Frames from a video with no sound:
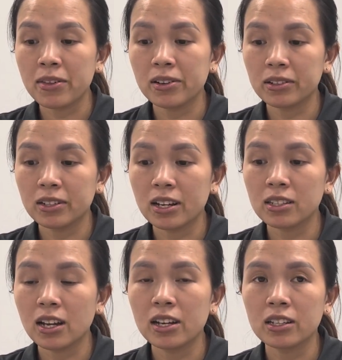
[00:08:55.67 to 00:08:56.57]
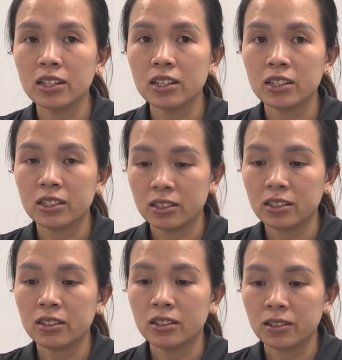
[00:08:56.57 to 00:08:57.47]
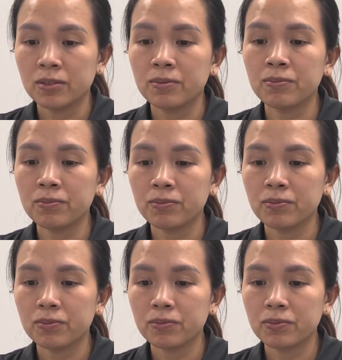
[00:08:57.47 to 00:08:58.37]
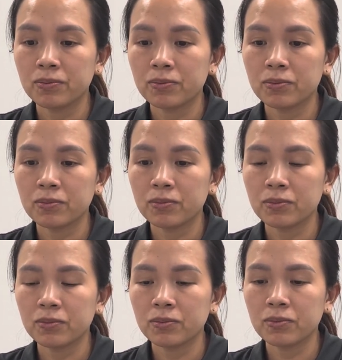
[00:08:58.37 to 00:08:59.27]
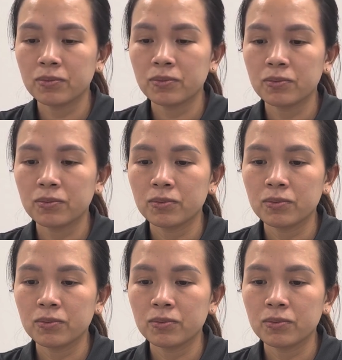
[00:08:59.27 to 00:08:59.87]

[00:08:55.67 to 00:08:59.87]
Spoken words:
Yeah, how did you show them and how did you ensure them